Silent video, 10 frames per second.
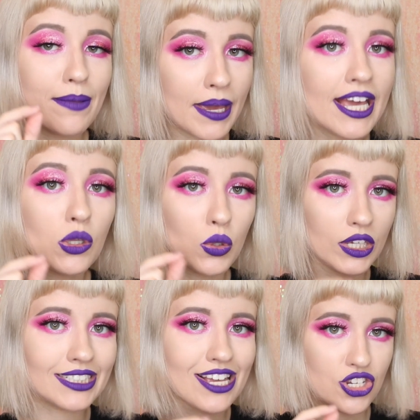P.
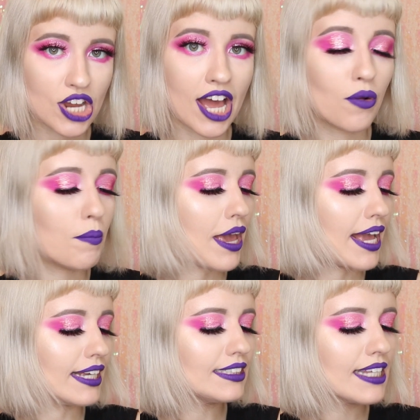Louise shadow
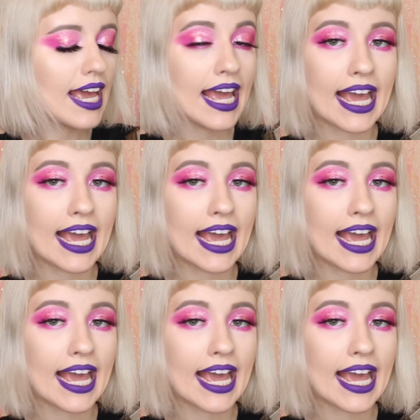base.